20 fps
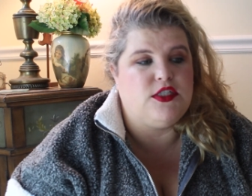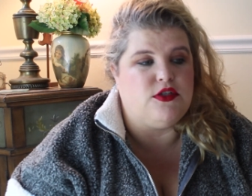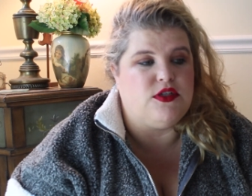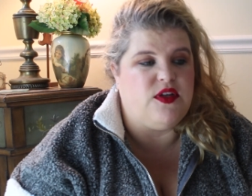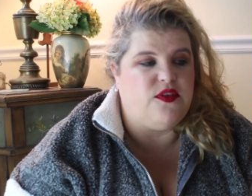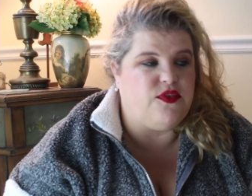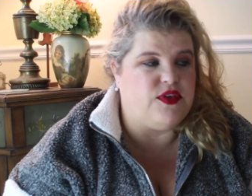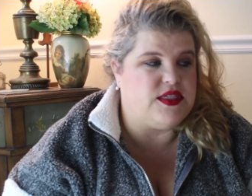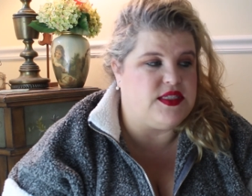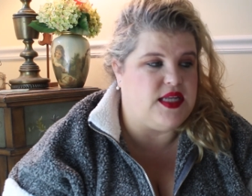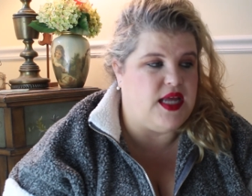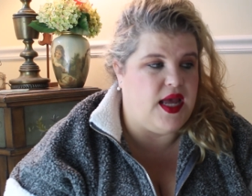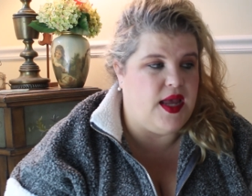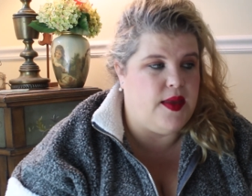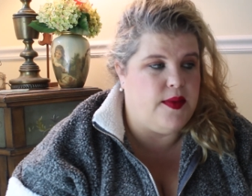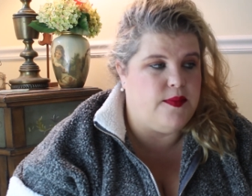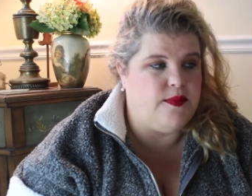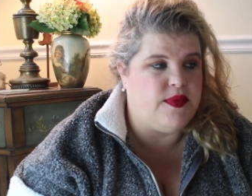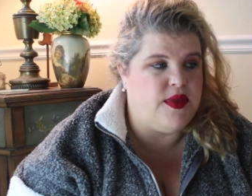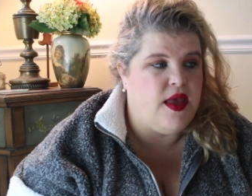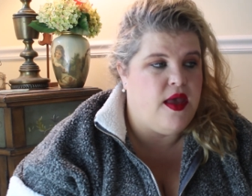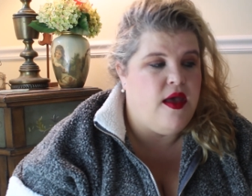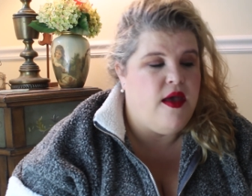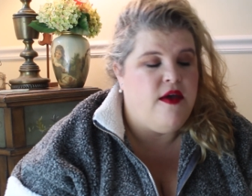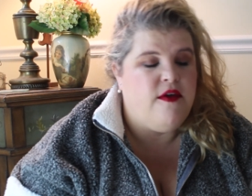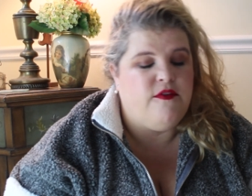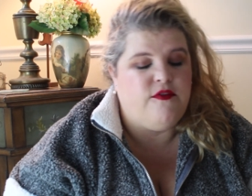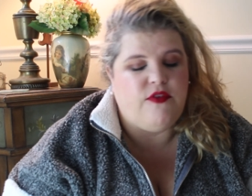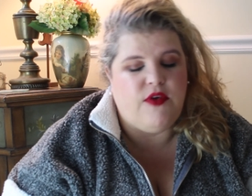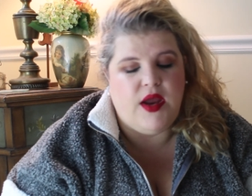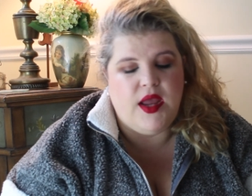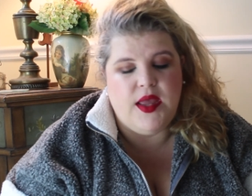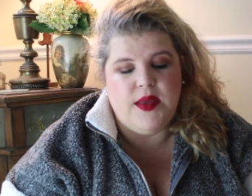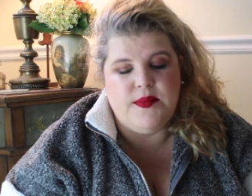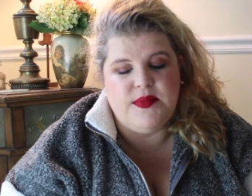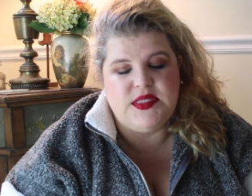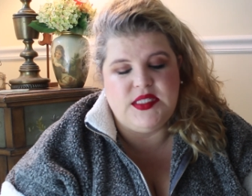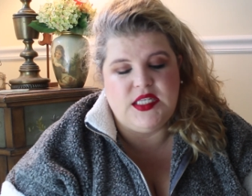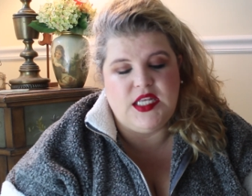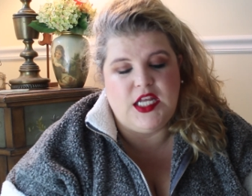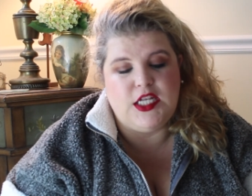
or different time frames.